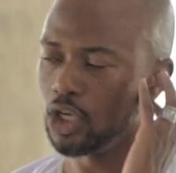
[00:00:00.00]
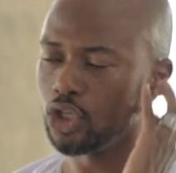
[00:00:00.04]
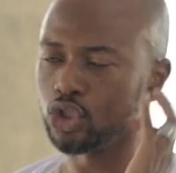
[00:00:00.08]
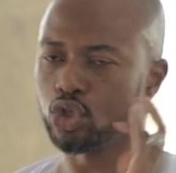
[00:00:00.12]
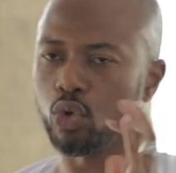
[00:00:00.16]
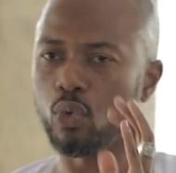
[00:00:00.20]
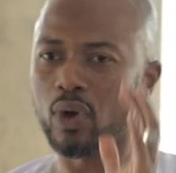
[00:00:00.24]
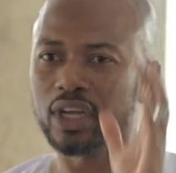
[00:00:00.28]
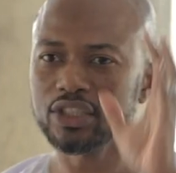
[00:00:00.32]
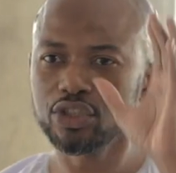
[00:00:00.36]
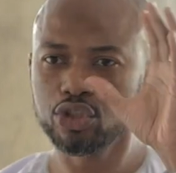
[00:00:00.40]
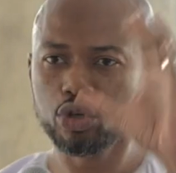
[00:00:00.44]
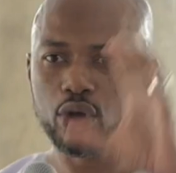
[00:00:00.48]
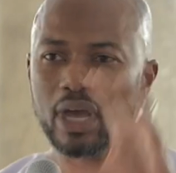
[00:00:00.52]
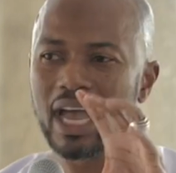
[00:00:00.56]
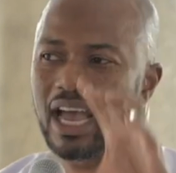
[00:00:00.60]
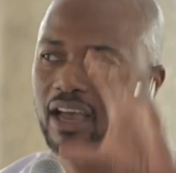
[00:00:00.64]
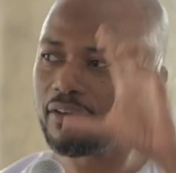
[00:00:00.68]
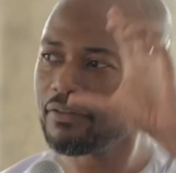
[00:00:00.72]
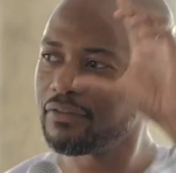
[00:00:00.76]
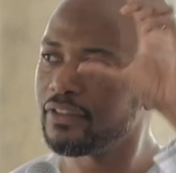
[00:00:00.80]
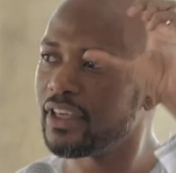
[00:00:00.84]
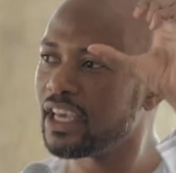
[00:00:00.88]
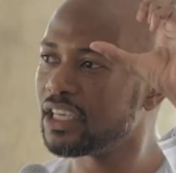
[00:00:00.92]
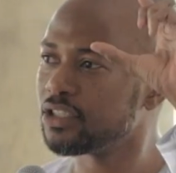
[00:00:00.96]
So once you
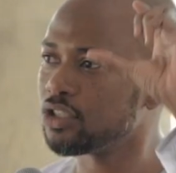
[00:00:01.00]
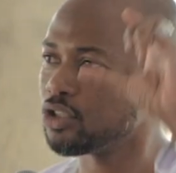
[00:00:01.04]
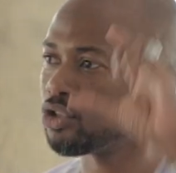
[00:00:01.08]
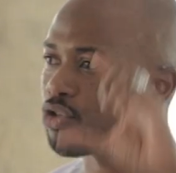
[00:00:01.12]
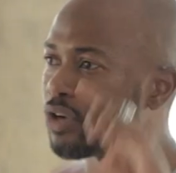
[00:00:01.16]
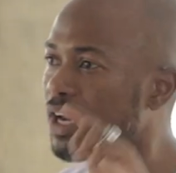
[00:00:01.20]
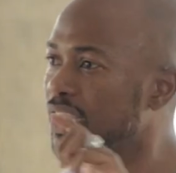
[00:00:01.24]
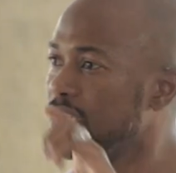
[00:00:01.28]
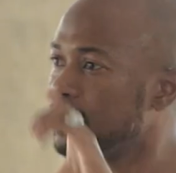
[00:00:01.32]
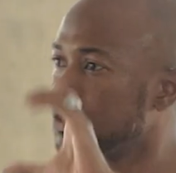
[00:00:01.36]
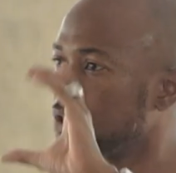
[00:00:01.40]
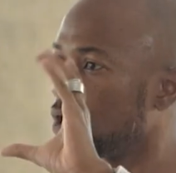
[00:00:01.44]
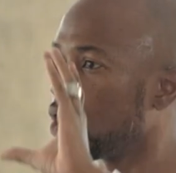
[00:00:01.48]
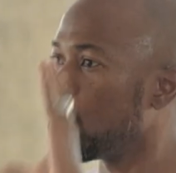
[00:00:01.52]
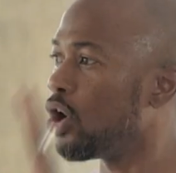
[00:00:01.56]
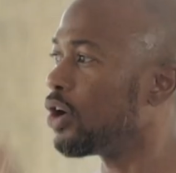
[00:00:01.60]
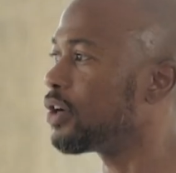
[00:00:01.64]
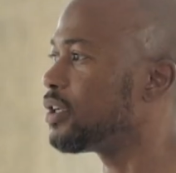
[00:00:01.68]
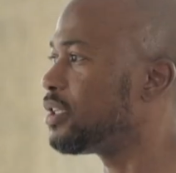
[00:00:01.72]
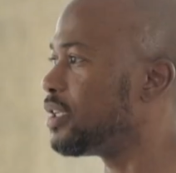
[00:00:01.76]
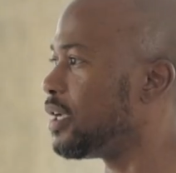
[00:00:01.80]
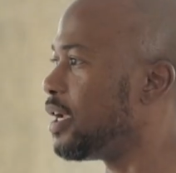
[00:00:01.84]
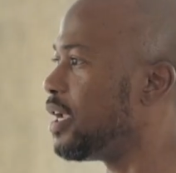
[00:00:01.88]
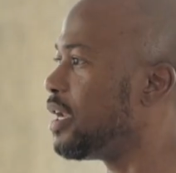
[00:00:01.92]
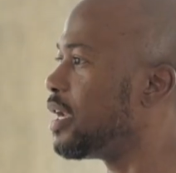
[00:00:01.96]
have their strengths
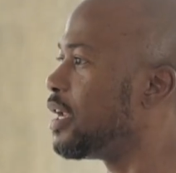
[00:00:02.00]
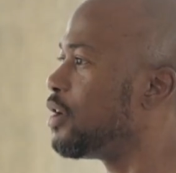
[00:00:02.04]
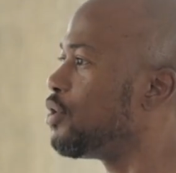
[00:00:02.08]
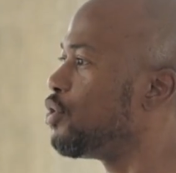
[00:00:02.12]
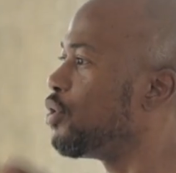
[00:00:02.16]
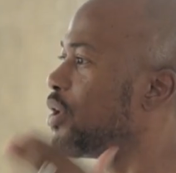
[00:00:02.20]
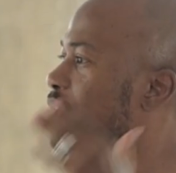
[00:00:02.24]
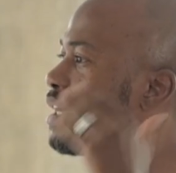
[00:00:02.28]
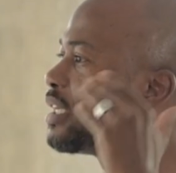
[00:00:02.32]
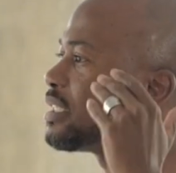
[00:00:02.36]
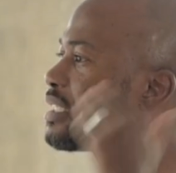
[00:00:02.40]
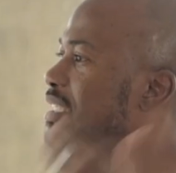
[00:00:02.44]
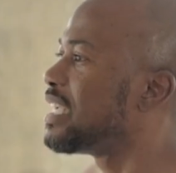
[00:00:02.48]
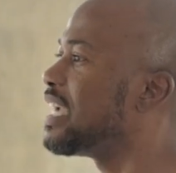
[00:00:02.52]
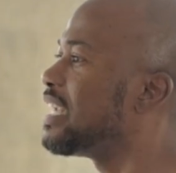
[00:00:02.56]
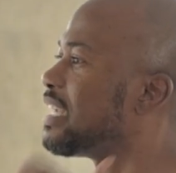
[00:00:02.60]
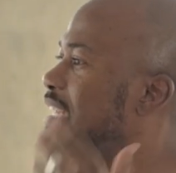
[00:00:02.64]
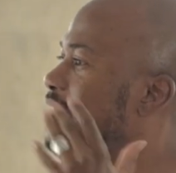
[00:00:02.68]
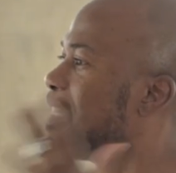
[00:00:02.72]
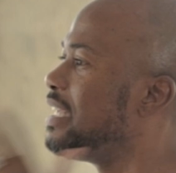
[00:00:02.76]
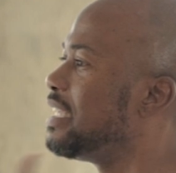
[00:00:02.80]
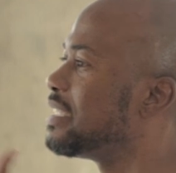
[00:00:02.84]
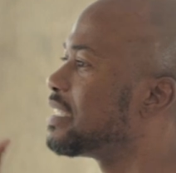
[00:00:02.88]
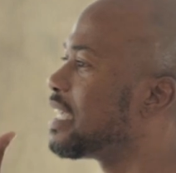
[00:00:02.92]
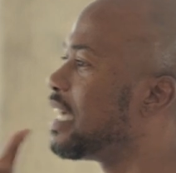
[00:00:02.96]
locked in and you
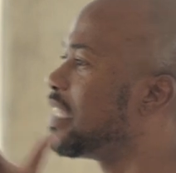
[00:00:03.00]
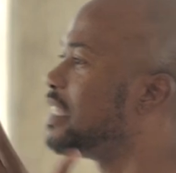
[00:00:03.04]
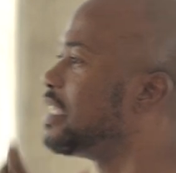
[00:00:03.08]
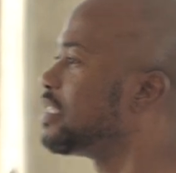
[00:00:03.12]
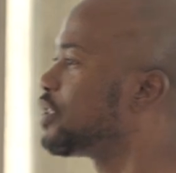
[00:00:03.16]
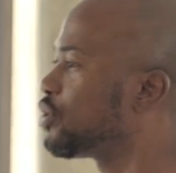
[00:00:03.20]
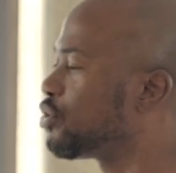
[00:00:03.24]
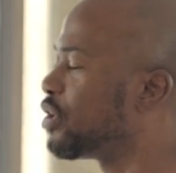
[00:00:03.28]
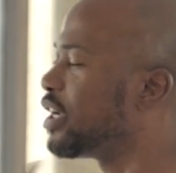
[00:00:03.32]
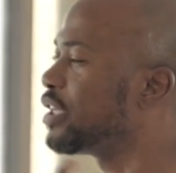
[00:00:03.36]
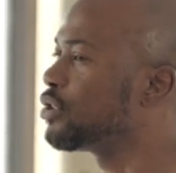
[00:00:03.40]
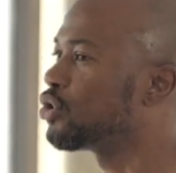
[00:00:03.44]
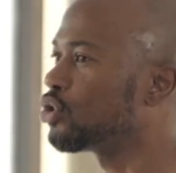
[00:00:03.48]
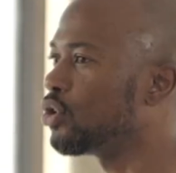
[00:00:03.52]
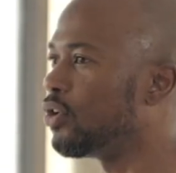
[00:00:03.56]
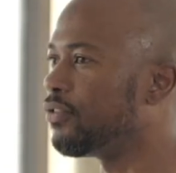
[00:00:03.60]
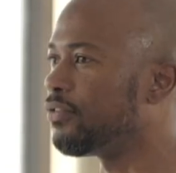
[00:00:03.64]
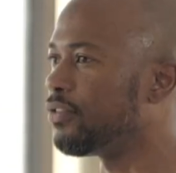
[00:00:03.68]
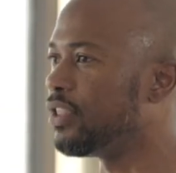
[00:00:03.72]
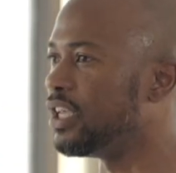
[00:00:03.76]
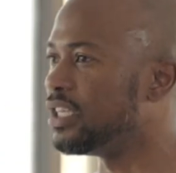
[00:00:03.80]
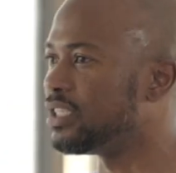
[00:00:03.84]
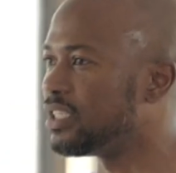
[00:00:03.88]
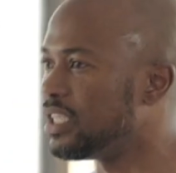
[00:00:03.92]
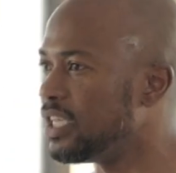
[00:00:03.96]
understand these are the strengths
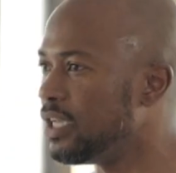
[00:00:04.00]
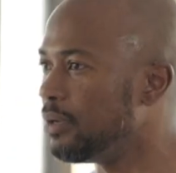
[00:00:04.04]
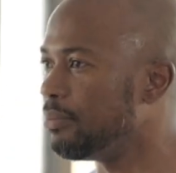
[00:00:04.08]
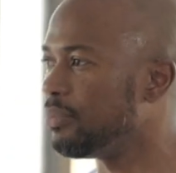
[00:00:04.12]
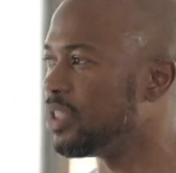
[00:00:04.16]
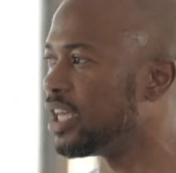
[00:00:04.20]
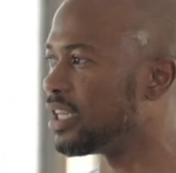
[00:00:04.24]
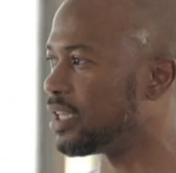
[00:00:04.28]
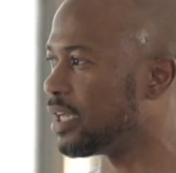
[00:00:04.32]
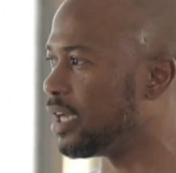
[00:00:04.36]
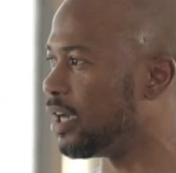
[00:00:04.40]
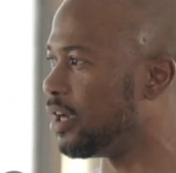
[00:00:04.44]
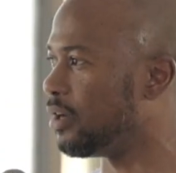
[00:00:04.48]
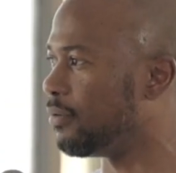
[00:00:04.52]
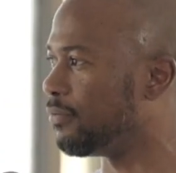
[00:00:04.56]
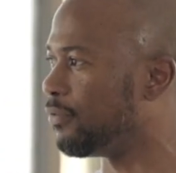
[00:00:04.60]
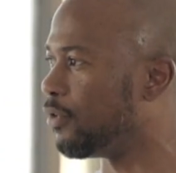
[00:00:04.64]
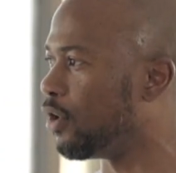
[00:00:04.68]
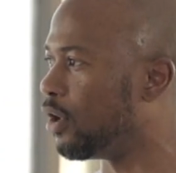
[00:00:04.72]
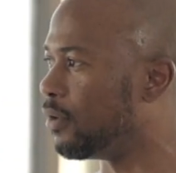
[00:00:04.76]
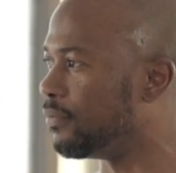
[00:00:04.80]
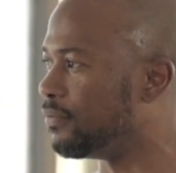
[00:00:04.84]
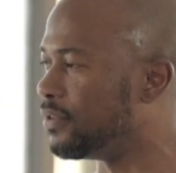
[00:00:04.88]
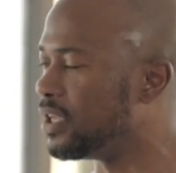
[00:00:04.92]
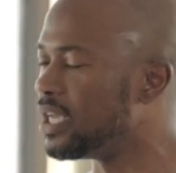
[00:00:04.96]
of the team that are
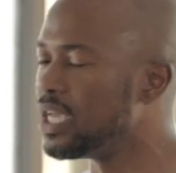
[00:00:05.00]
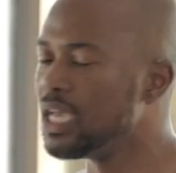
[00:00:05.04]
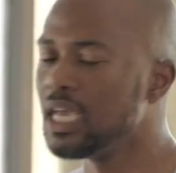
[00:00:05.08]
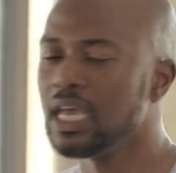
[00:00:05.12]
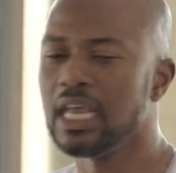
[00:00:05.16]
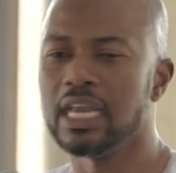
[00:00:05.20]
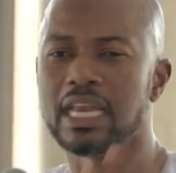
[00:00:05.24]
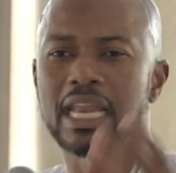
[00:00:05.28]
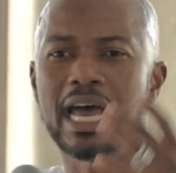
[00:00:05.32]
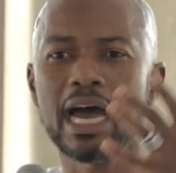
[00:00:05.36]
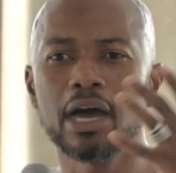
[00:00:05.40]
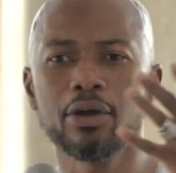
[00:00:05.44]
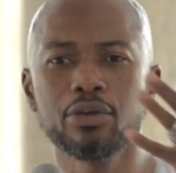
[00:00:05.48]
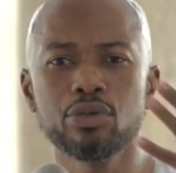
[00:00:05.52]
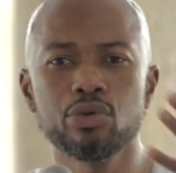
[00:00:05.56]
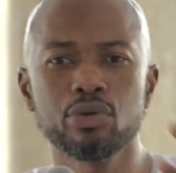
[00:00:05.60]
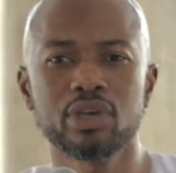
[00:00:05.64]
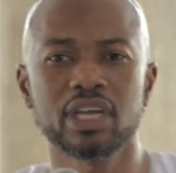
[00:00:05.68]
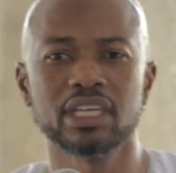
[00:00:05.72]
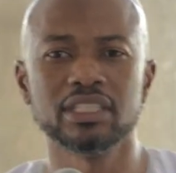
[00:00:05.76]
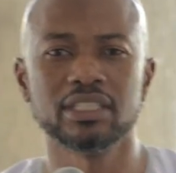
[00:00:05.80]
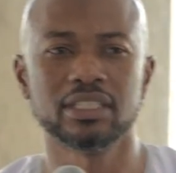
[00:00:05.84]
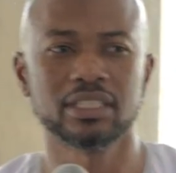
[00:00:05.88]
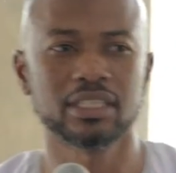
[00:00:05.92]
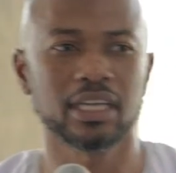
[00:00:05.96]
involved, now you
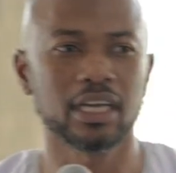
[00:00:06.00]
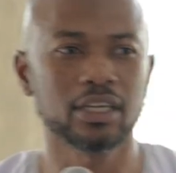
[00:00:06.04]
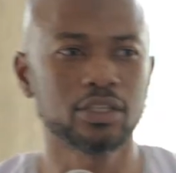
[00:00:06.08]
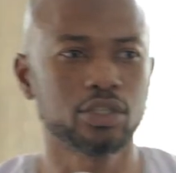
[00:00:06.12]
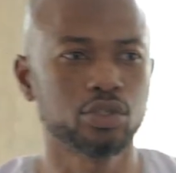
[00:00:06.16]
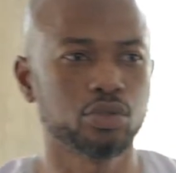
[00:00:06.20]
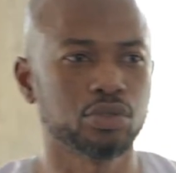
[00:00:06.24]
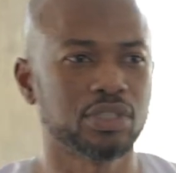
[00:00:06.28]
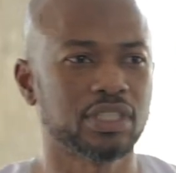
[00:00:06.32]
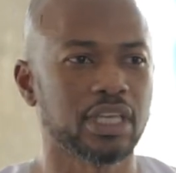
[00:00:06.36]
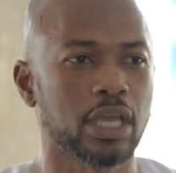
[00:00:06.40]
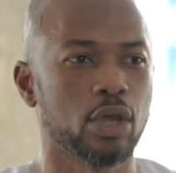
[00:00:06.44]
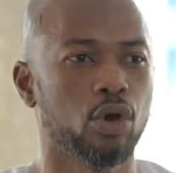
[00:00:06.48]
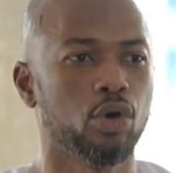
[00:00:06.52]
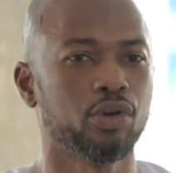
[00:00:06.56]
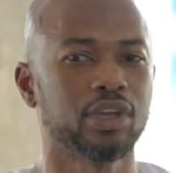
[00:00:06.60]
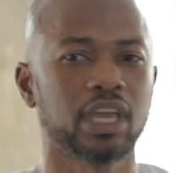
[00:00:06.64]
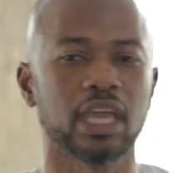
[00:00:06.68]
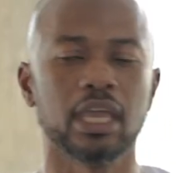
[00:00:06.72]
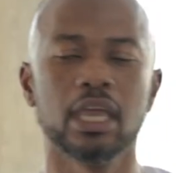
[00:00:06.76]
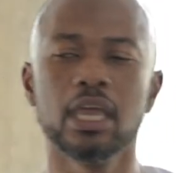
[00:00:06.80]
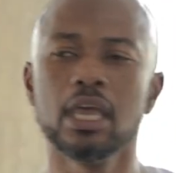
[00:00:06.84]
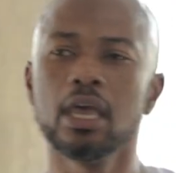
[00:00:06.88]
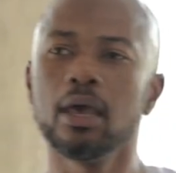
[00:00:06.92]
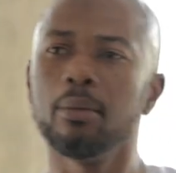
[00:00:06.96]
can start to say,
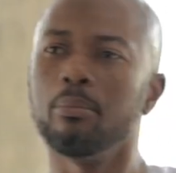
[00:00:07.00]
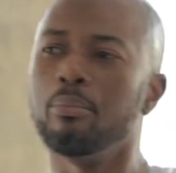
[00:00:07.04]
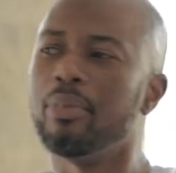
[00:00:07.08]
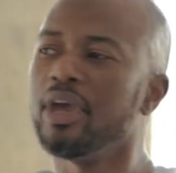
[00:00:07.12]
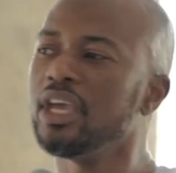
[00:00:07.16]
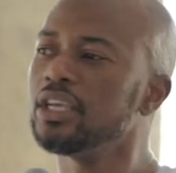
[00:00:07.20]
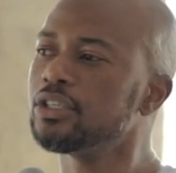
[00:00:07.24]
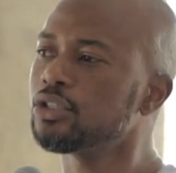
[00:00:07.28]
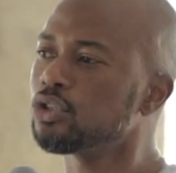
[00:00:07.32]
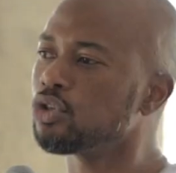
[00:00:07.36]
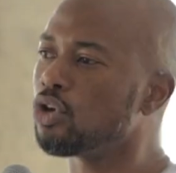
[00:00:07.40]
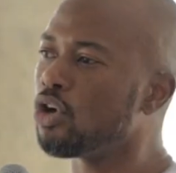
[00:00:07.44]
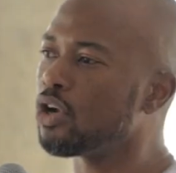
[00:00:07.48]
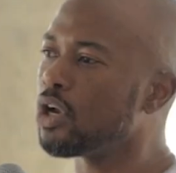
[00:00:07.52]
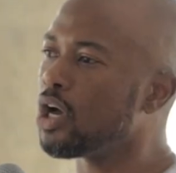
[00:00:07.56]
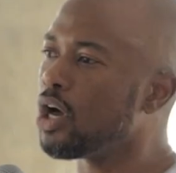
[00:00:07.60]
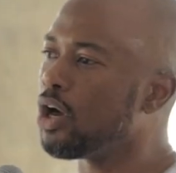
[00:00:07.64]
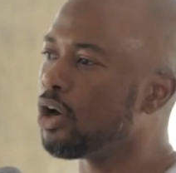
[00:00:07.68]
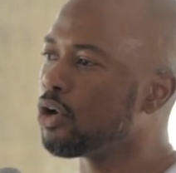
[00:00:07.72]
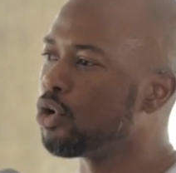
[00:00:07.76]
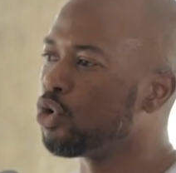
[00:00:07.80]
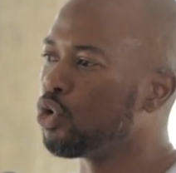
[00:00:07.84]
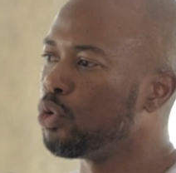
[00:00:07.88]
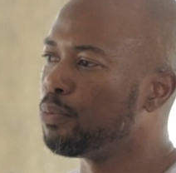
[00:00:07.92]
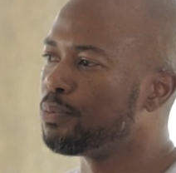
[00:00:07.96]
okay, based on
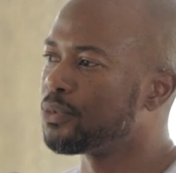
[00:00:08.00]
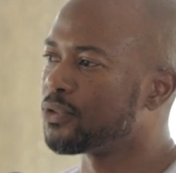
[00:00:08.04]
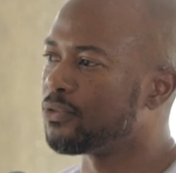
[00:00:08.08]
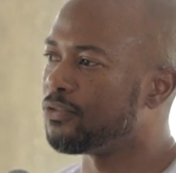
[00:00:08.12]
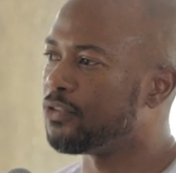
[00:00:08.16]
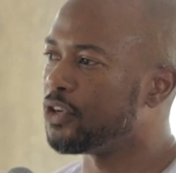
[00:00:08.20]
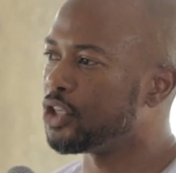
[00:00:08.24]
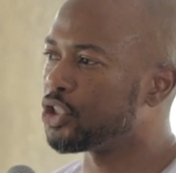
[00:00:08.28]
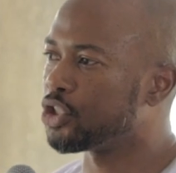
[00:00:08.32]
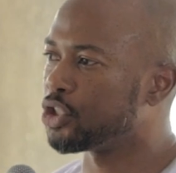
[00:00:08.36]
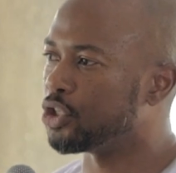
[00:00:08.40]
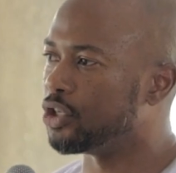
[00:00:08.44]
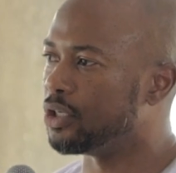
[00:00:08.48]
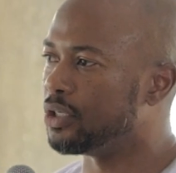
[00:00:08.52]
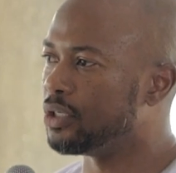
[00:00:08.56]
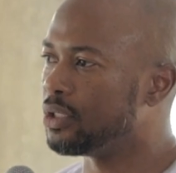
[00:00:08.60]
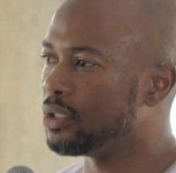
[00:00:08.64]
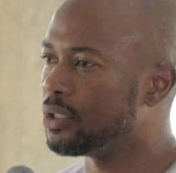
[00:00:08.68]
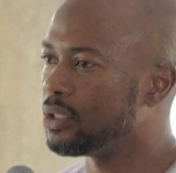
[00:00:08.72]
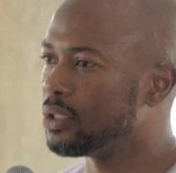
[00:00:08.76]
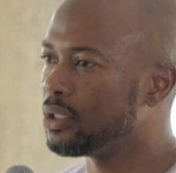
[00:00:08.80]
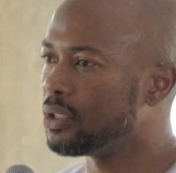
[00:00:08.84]
our group's vision